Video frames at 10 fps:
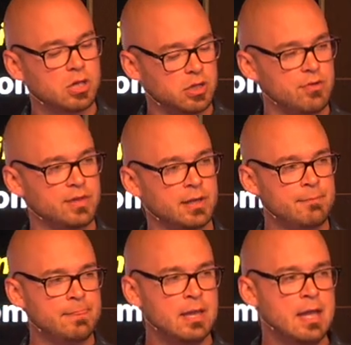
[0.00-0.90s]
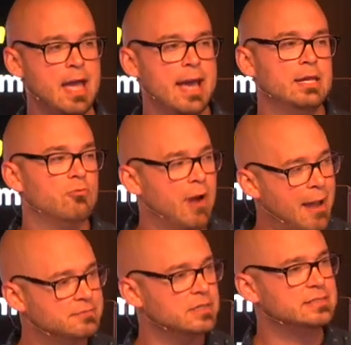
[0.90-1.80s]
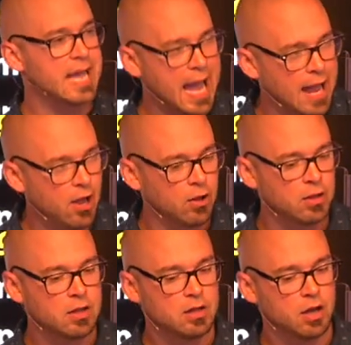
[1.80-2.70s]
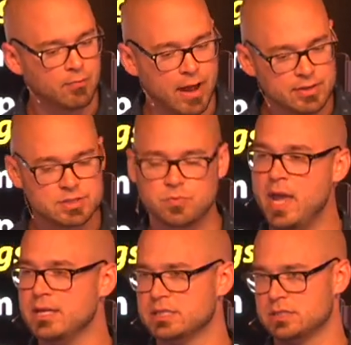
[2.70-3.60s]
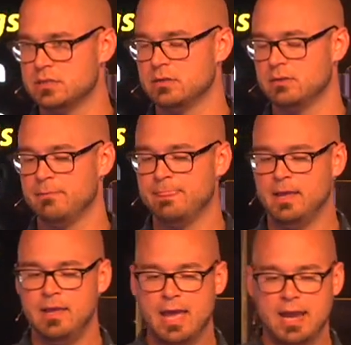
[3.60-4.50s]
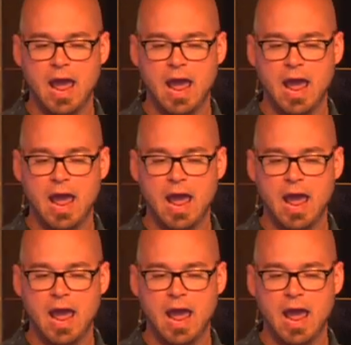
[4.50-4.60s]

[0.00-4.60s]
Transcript: clothing, and he wrapped a towel around his waist. And